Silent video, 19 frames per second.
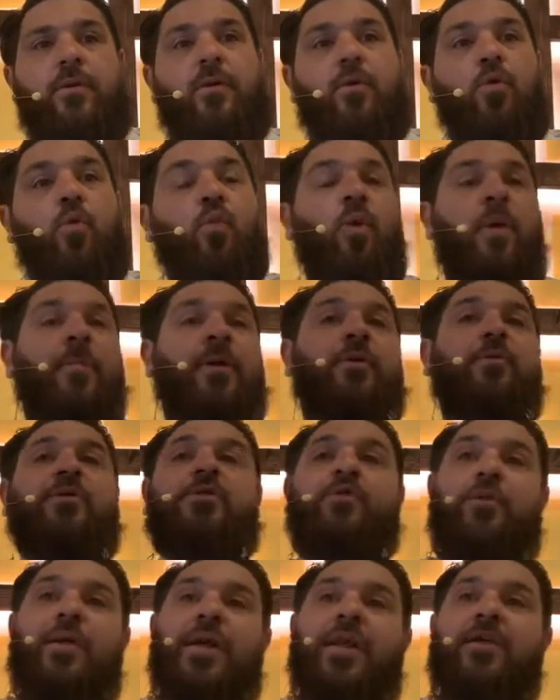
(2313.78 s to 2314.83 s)
Woman was
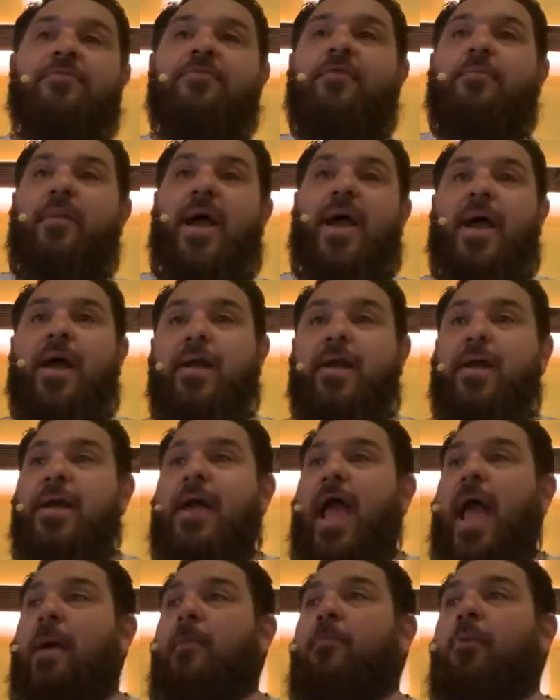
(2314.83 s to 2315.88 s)
created for man.
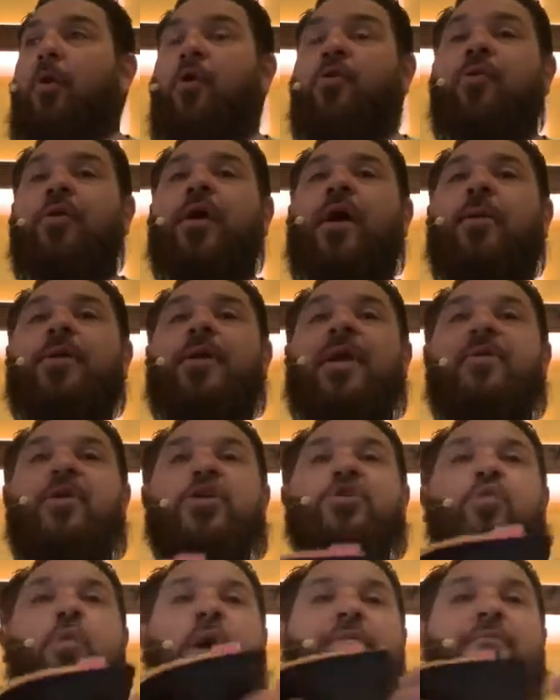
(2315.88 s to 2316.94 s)
And both were to come together as
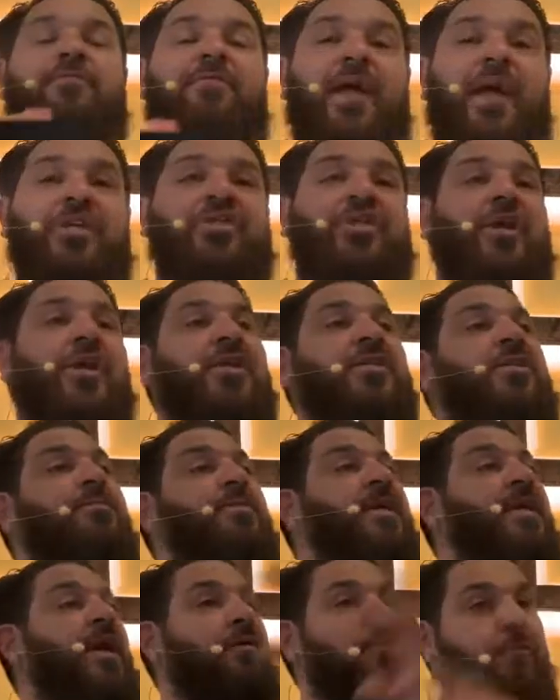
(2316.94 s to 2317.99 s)
one flesh to
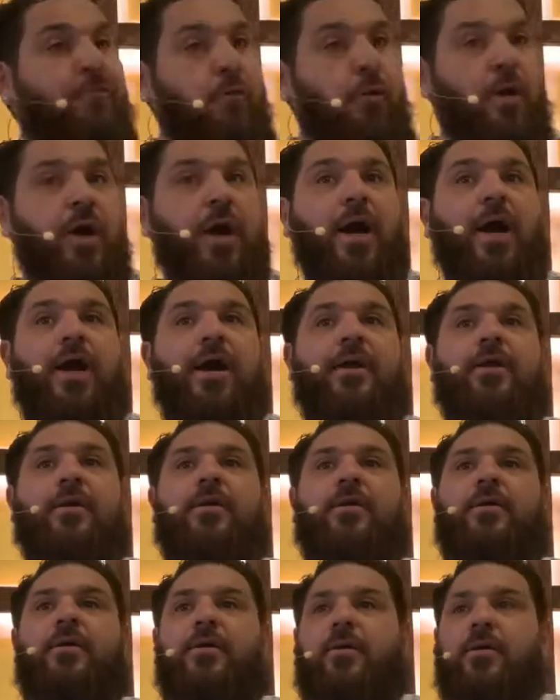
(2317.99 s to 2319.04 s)
be for God.
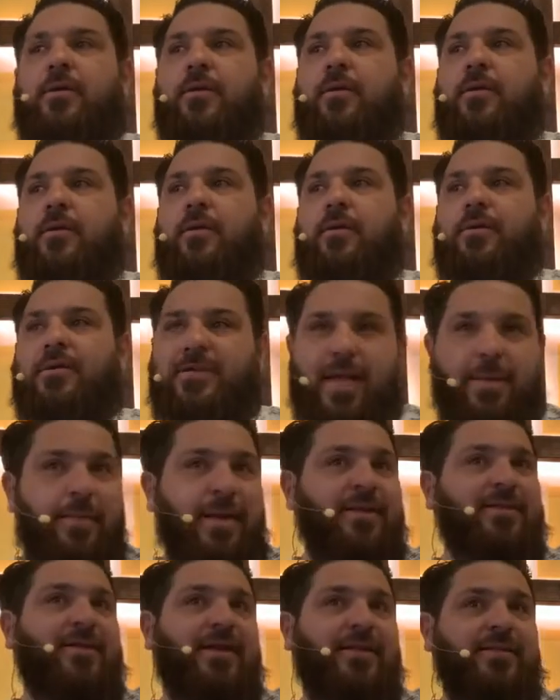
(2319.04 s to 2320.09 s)
Does that
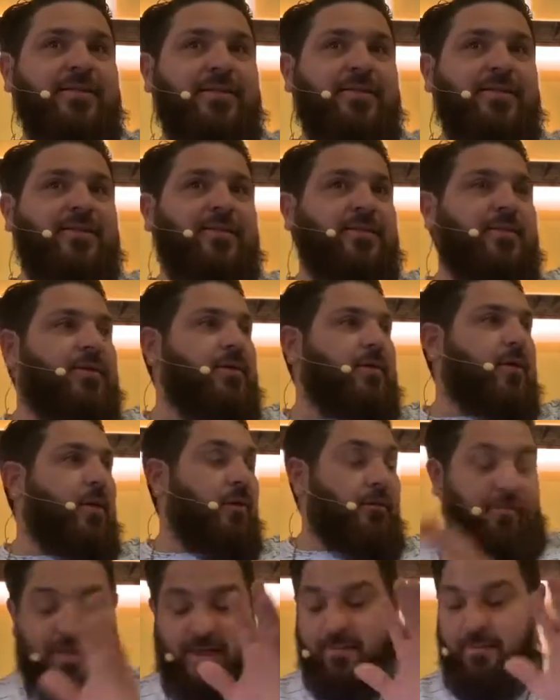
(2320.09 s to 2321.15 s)
make sense?
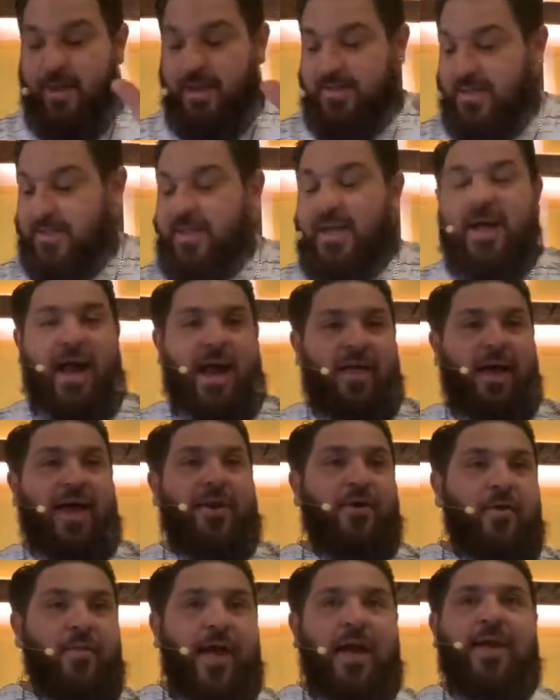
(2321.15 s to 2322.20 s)
Hopefully that makes sense. And I
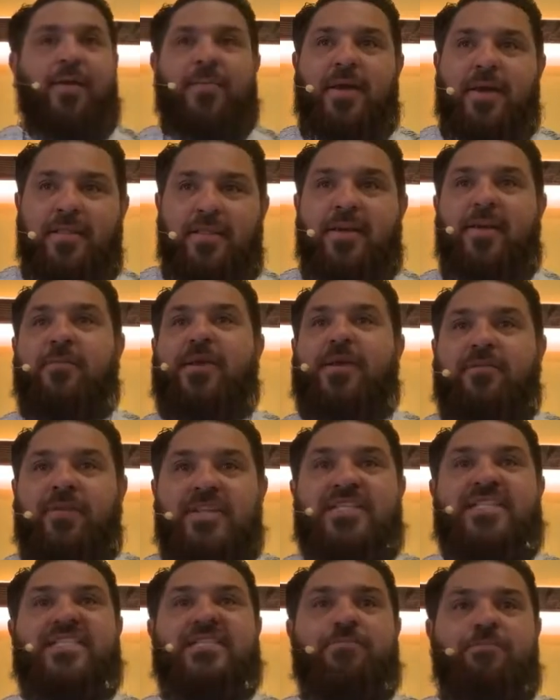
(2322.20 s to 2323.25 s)
know that can be a little bit of a
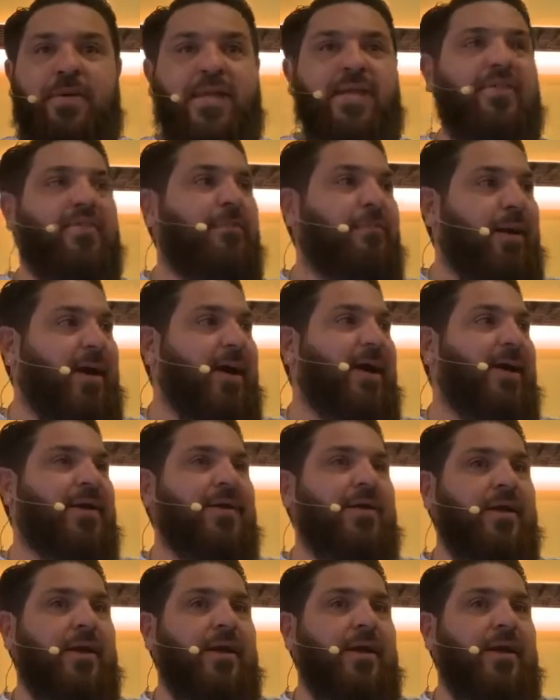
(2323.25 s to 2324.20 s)
spin in the mind